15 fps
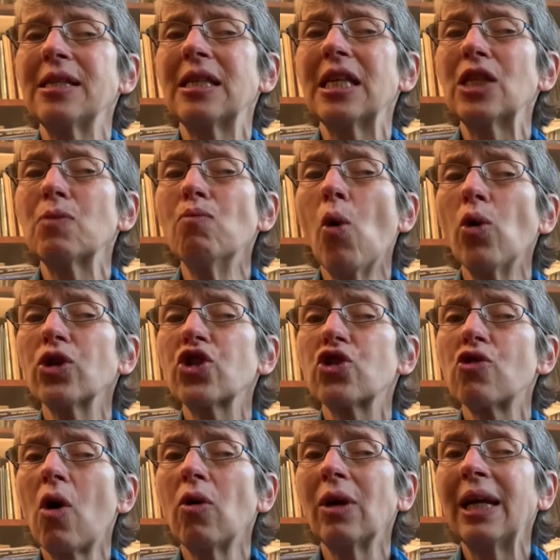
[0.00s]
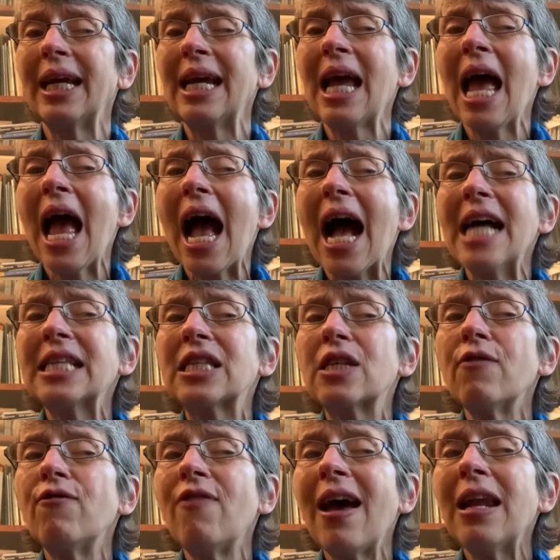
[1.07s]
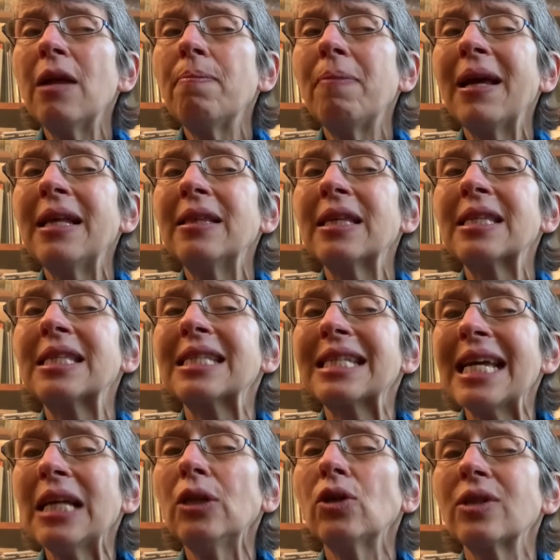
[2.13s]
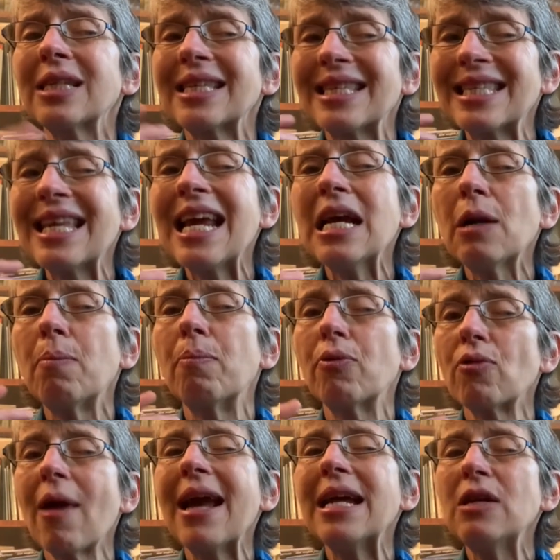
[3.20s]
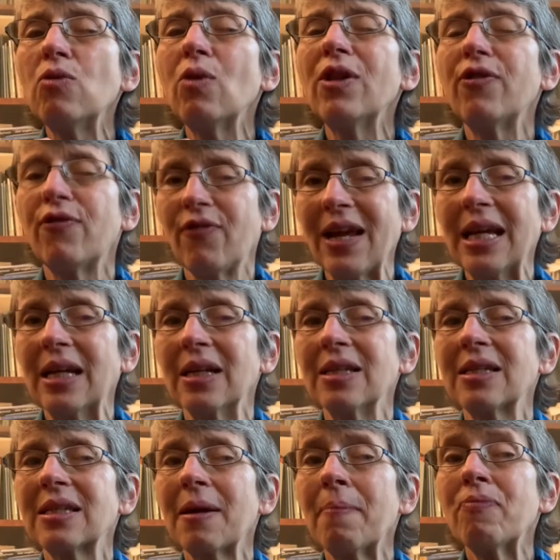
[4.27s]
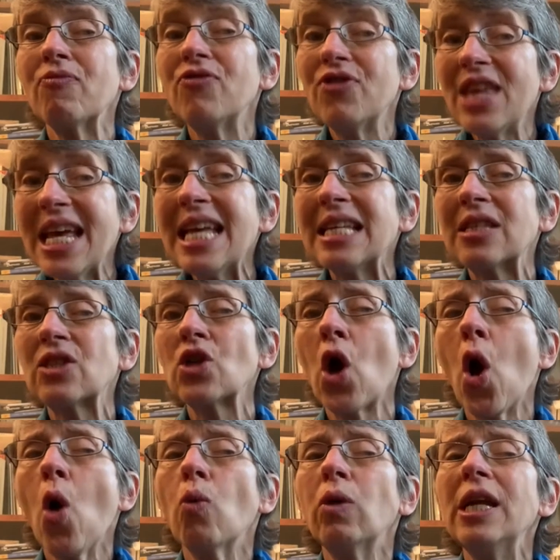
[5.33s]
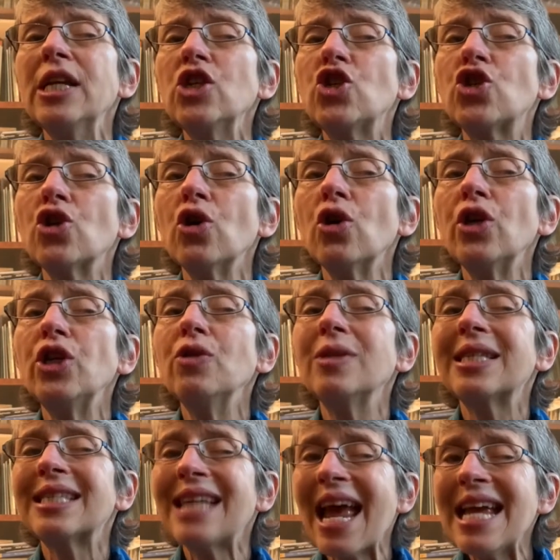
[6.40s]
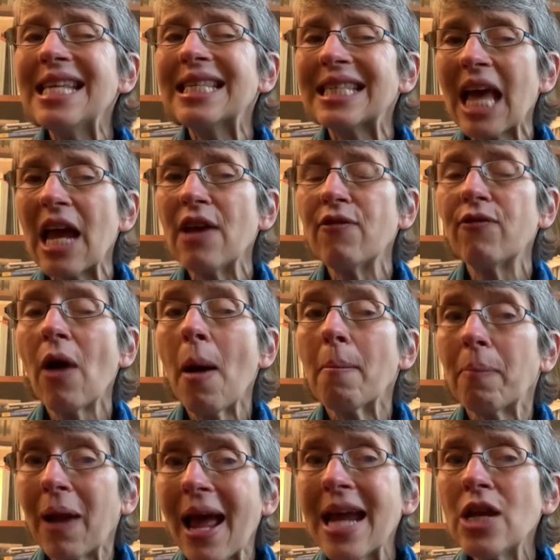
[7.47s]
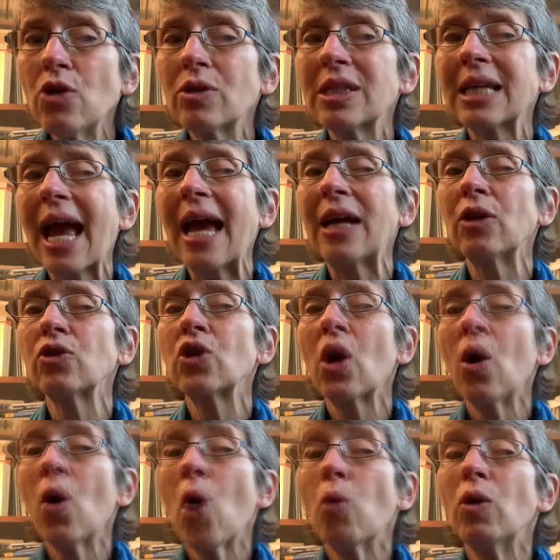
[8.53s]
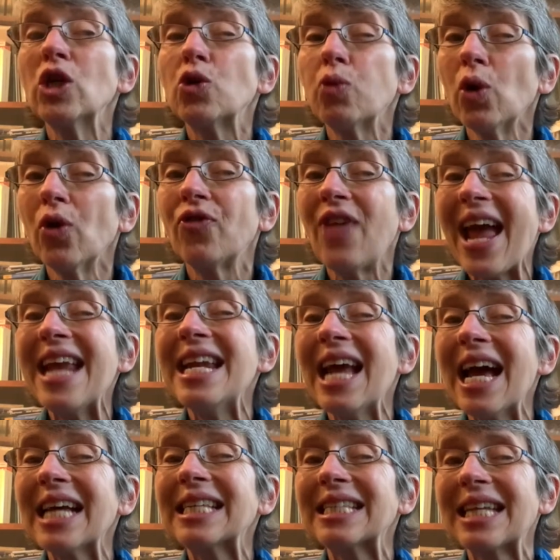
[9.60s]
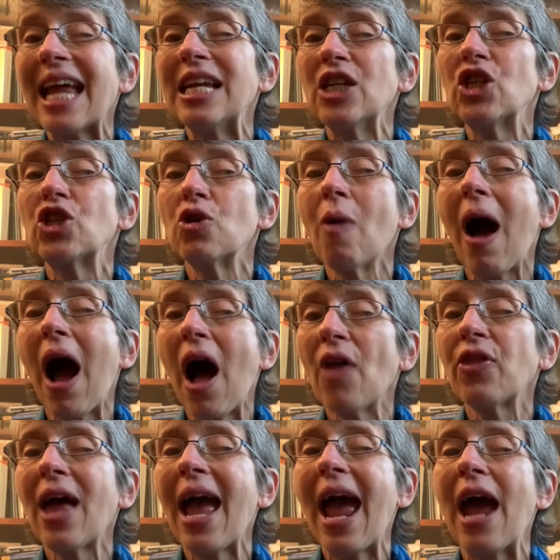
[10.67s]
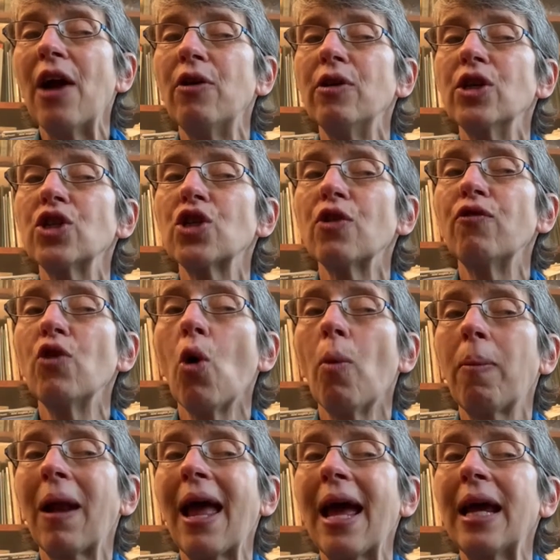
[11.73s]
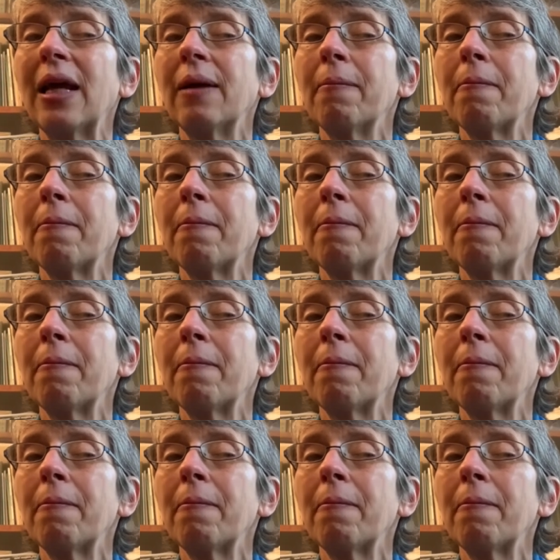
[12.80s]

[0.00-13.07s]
this more strongly as developing the skill to sync brain with fingers. This will ensure you stay safe playing your scales, which will then extend to other areas of your playing.